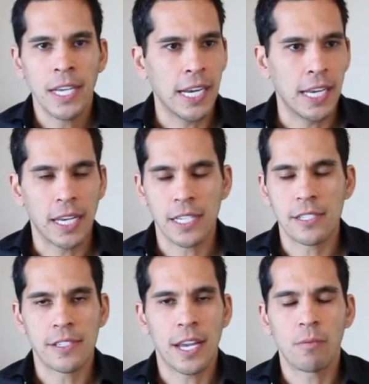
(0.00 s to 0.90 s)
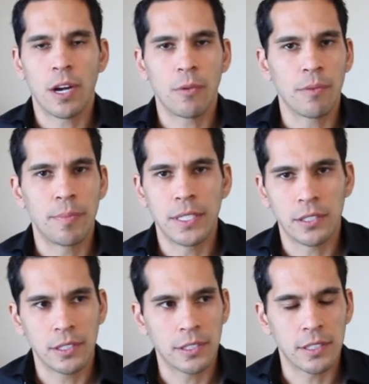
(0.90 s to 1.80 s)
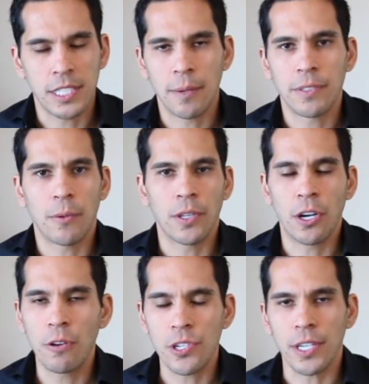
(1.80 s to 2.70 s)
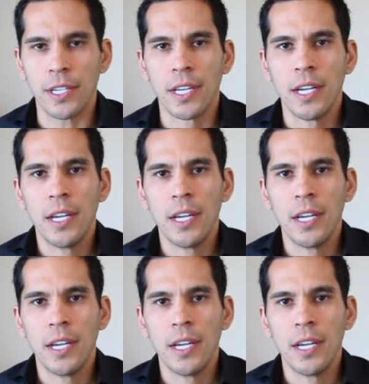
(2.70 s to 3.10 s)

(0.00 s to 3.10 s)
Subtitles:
And it's the same way with business, and the same with coaching.